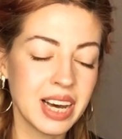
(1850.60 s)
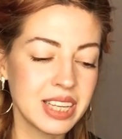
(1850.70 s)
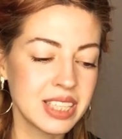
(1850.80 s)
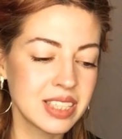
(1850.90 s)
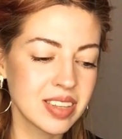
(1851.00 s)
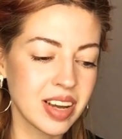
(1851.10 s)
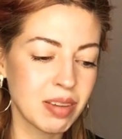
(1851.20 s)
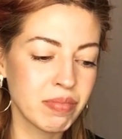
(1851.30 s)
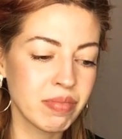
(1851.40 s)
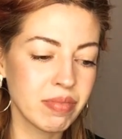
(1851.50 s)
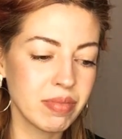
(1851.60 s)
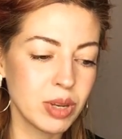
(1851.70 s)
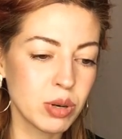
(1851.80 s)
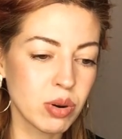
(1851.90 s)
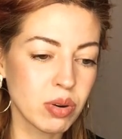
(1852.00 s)
And, um,
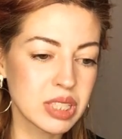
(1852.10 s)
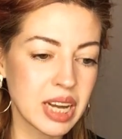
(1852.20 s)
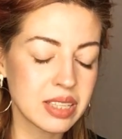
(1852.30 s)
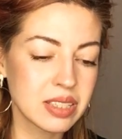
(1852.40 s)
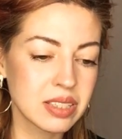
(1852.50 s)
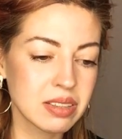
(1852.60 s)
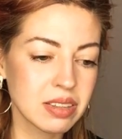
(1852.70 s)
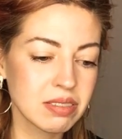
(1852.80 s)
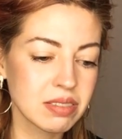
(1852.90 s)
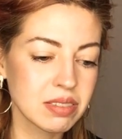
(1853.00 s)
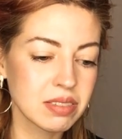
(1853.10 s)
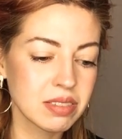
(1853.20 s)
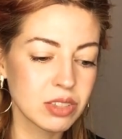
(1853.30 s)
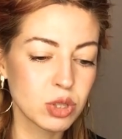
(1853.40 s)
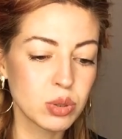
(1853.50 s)
you know, that's
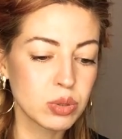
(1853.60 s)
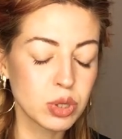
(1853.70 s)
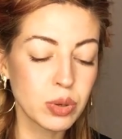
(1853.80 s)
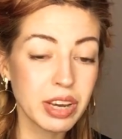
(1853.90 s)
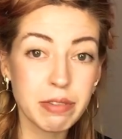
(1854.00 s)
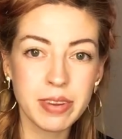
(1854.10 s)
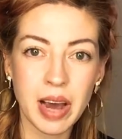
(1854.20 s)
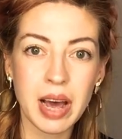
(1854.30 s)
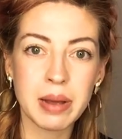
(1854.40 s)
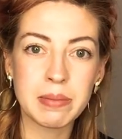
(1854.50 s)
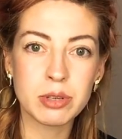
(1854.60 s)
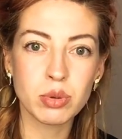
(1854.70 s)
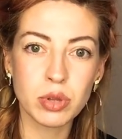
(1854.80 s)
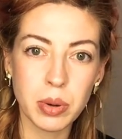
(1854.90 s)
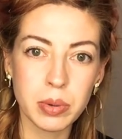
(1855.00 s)
to, to give time
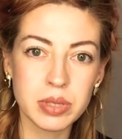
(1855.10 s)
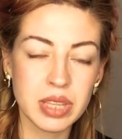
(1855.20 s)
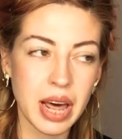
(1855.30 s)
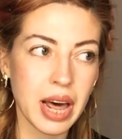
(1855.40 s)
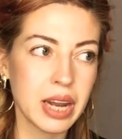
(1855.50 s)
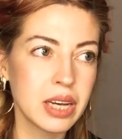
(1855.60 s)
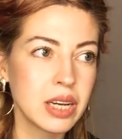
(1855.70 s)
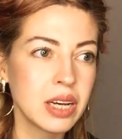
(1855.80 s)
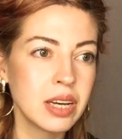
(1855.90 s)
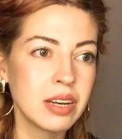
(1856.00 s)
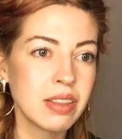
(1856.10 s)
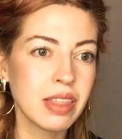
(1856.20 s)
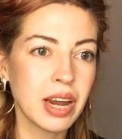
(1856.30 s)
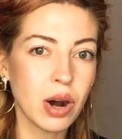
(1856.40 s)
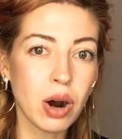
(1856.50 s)
to those that,
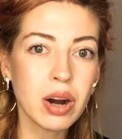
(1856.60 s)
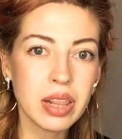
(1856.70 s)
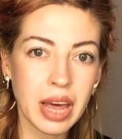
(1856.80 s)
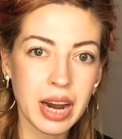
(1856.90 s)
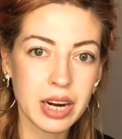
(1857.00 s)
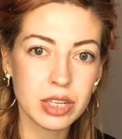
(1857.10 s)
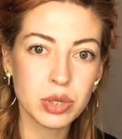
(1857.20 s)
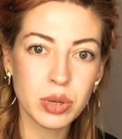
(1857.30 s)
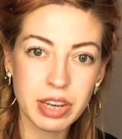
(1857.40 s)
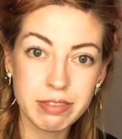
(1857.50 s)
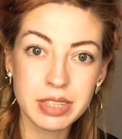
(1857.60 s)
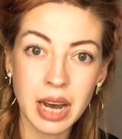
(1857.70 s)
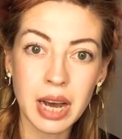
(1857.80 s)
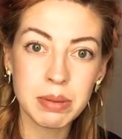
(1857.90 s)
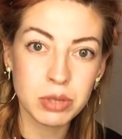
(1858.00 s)
that are there to give
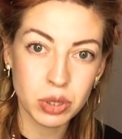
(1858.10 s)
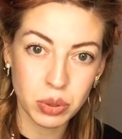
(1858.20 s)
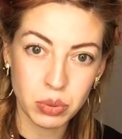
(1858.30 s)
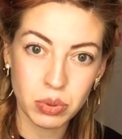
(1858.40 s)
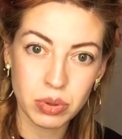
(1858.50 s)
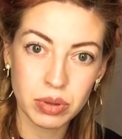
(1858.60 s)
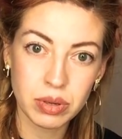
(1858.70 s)
time to.